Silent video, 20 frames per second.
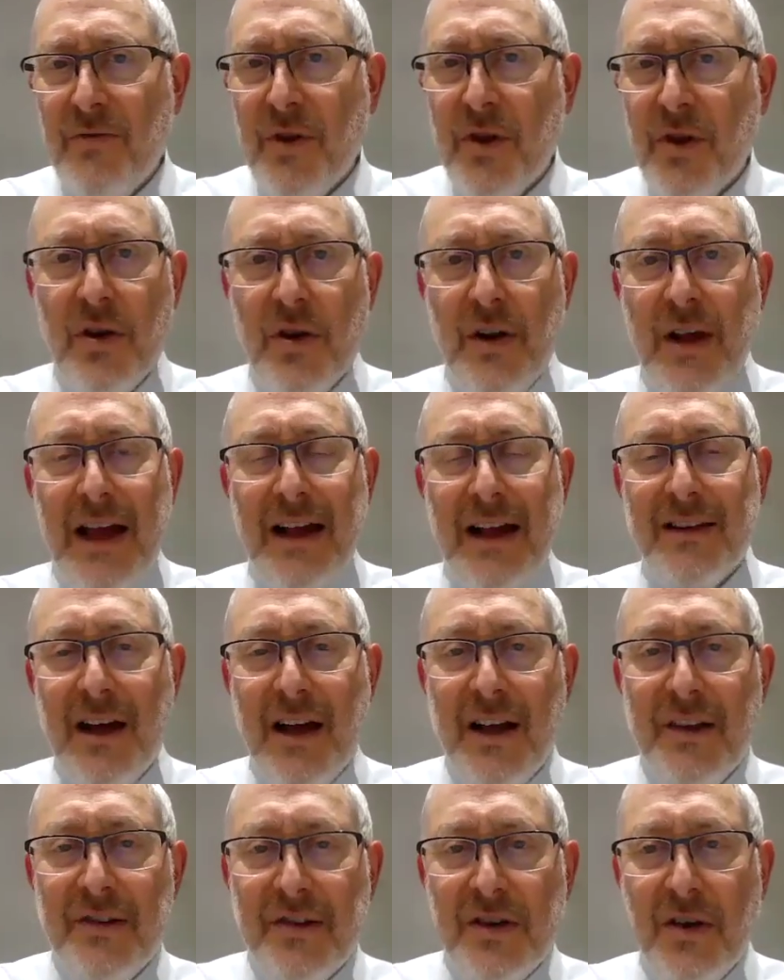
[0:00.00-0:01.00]
We could have held
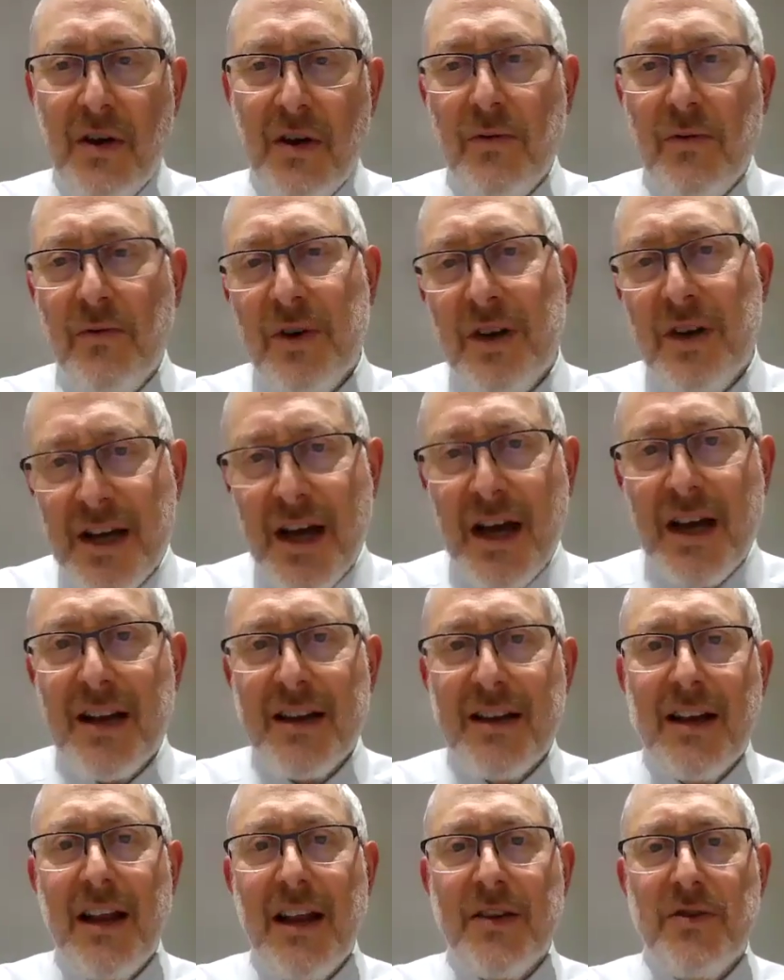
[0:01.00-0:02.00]
on to you. We
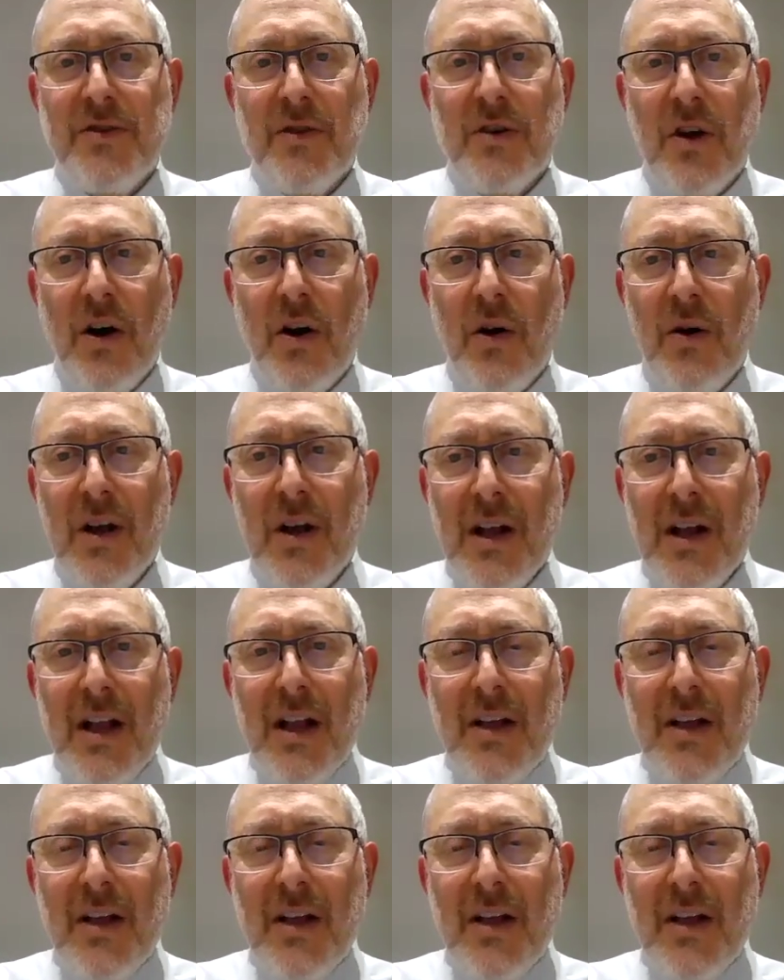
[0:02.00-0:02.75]
decided to let you go."